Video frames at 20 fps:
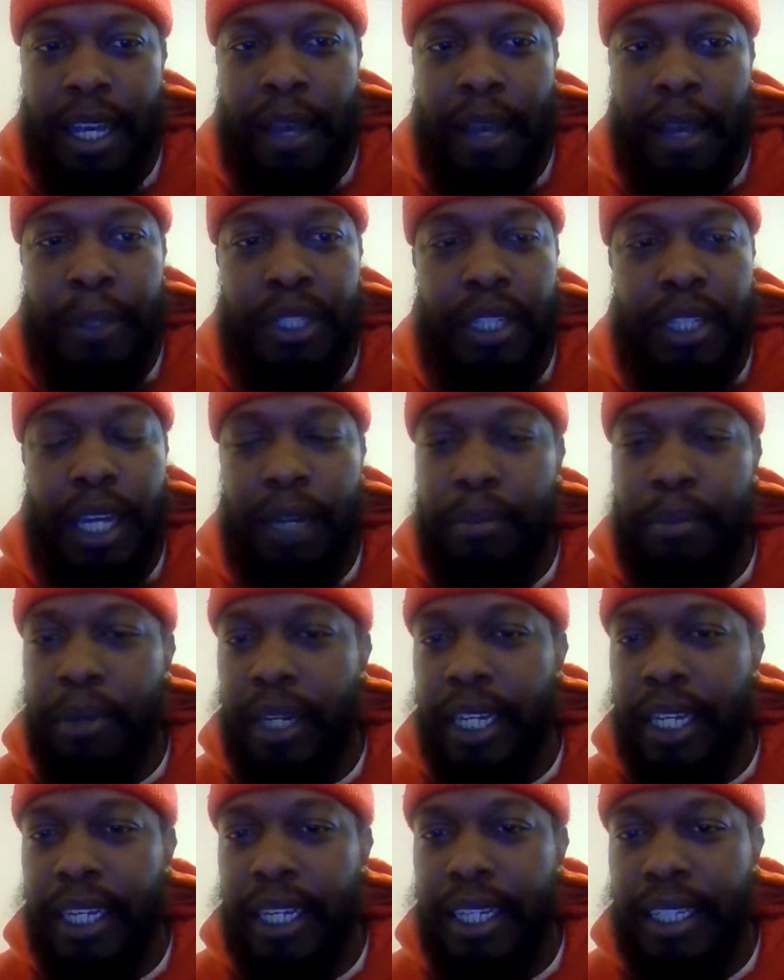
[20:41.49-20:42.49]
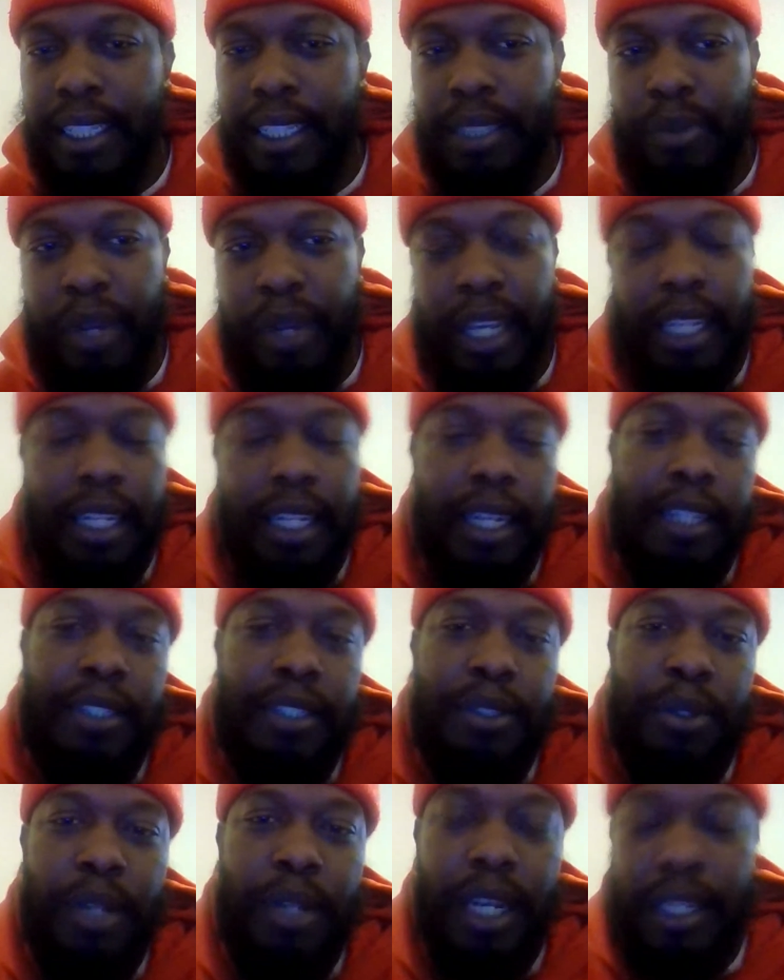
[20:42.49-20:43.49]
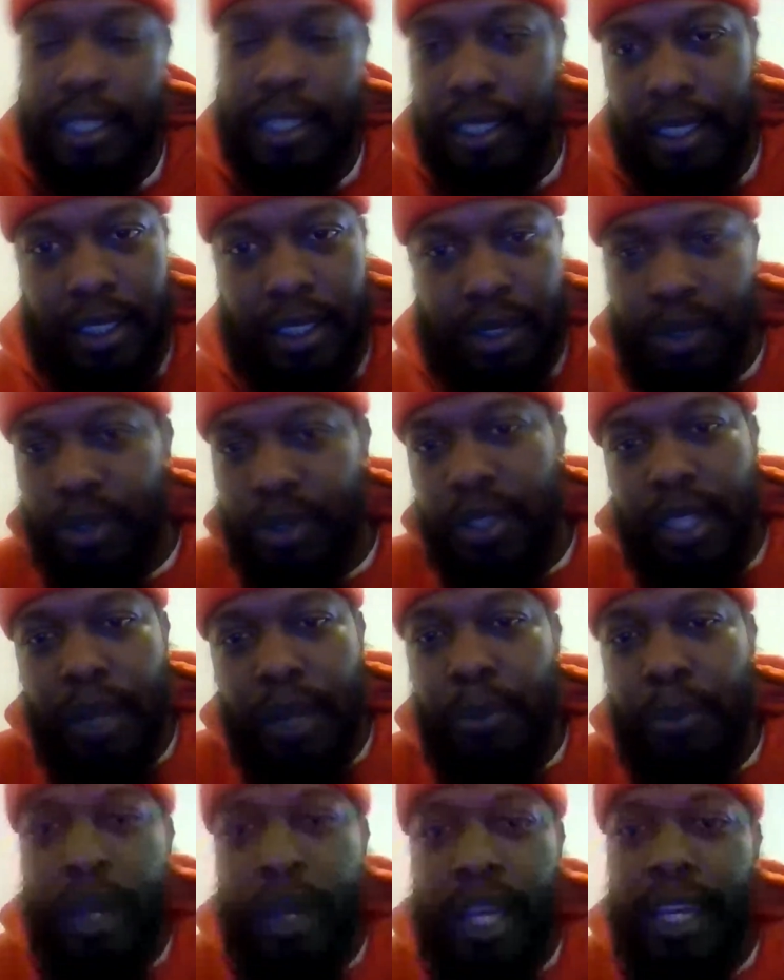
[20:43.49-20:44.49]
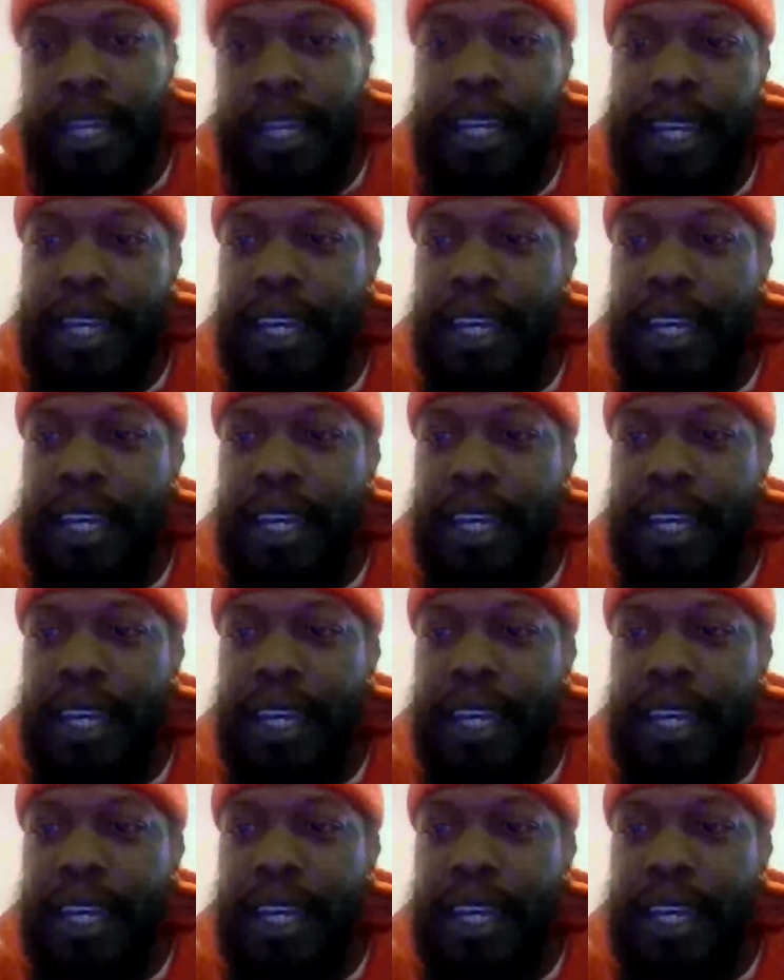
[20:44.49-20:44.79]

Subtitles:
But you got to bring in these regulators who got to some way.